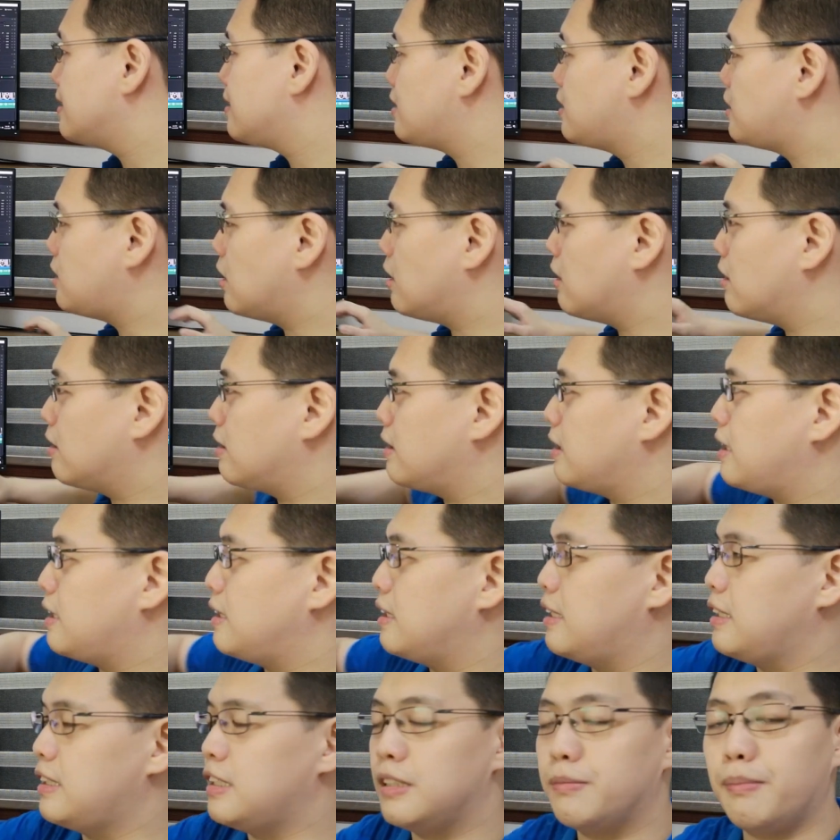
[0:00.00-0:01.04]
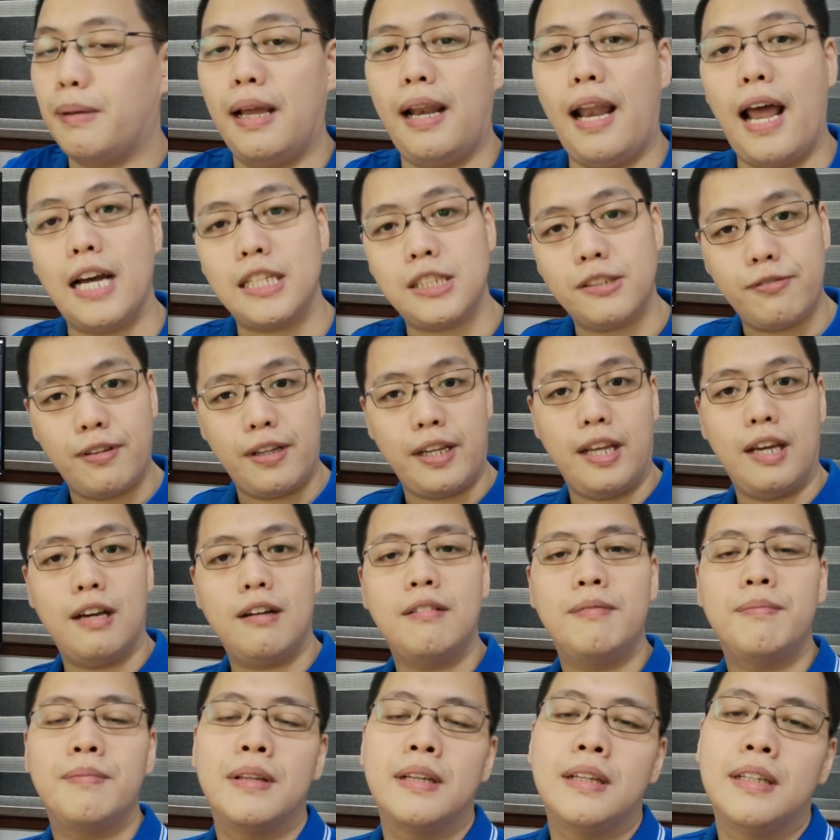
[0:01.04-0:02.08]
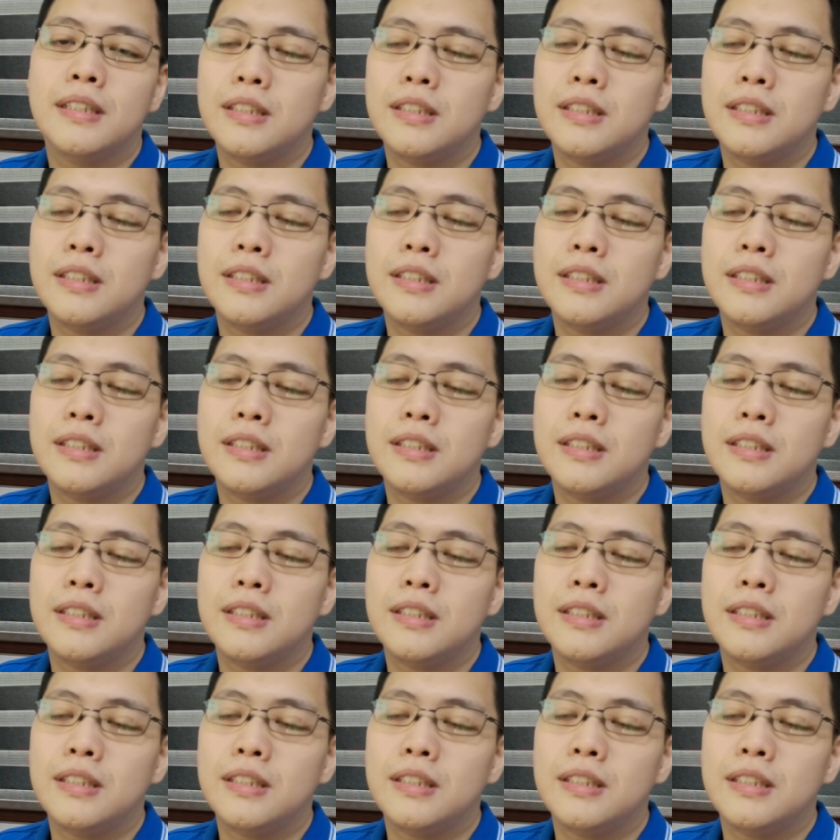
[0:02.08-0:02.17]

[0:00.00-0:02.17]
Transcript: So this is my last video.